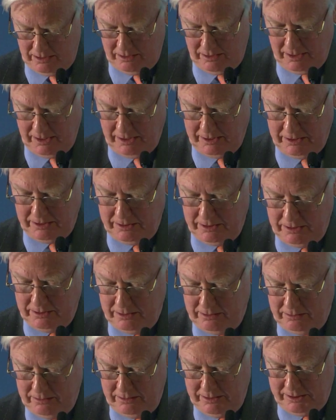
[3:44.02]
and
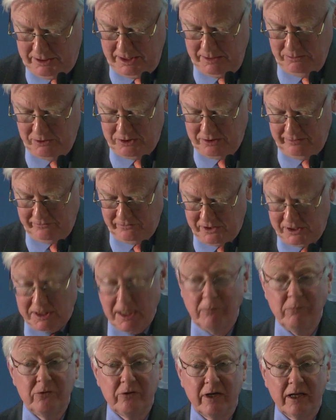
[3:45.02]
seems to have
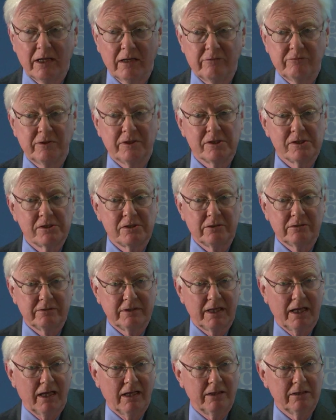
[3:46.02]
some relevance to
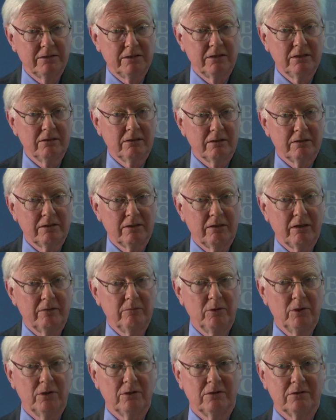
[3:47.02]
reality, although
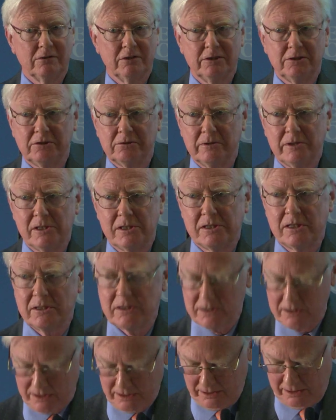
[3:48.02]
I'm not going to
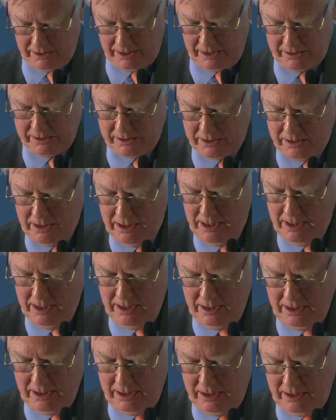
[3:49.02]
insist that that's
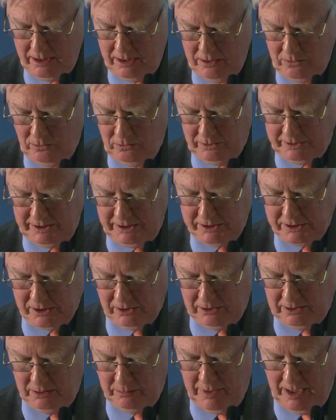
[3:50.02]
what it's
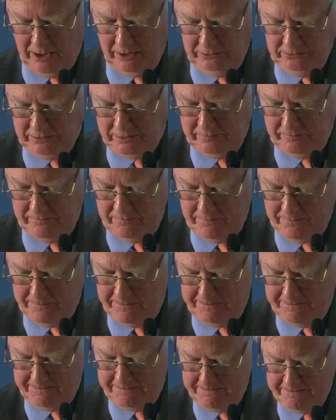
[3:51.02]
all about.
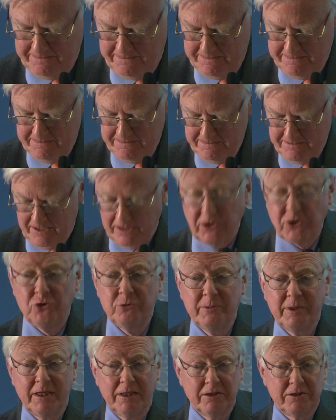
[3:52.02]
And
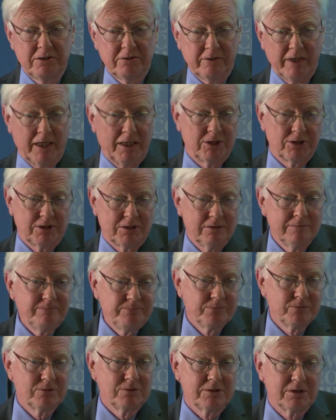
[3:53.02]
human interaction,
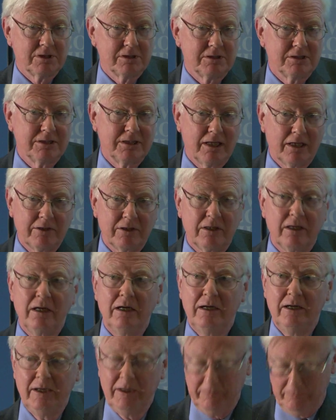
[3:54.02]
which is the other
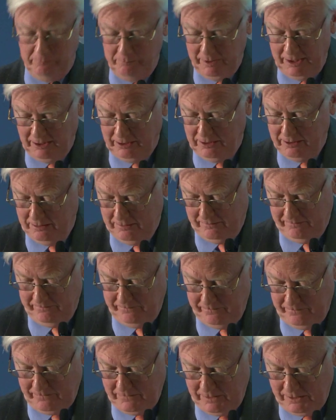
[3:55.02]
big
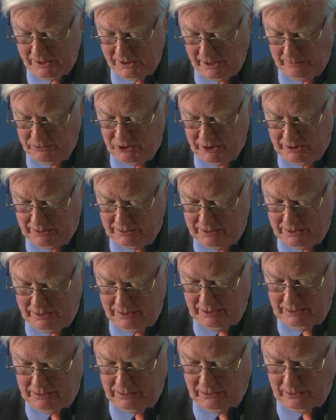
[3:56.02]
subject that
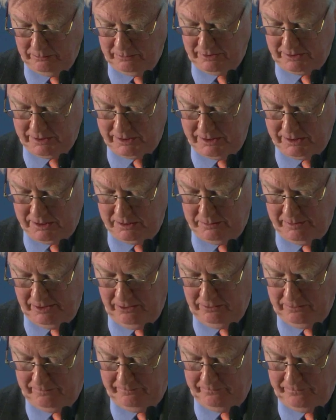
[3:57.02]
economics is
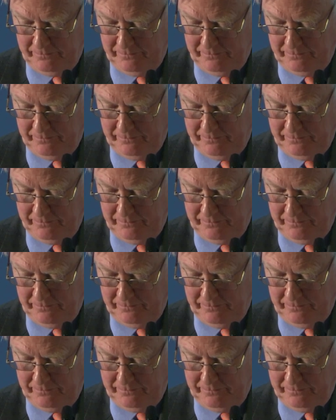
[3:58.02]
about.